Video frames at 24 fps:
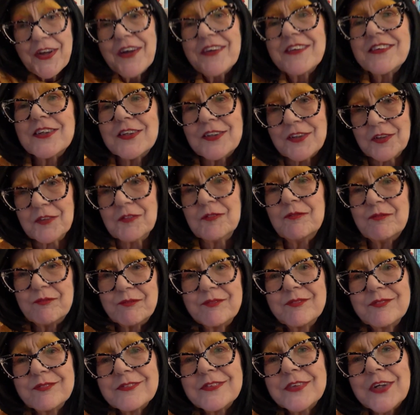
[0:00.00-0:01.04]
You know,
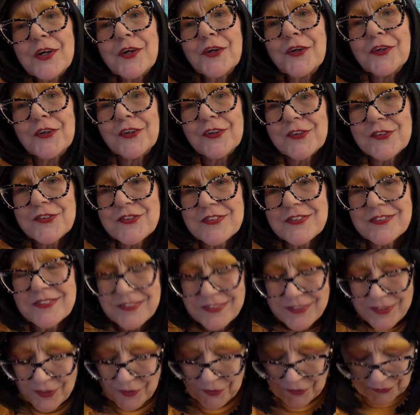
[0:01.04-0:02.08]
they're hers.
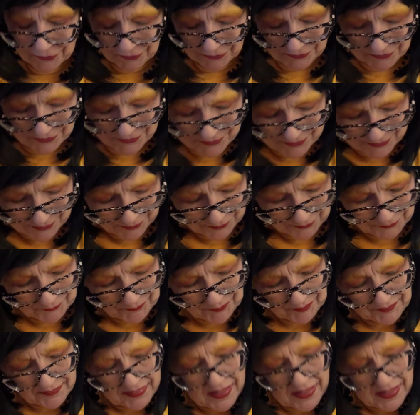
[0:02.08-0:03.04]
They're hers. So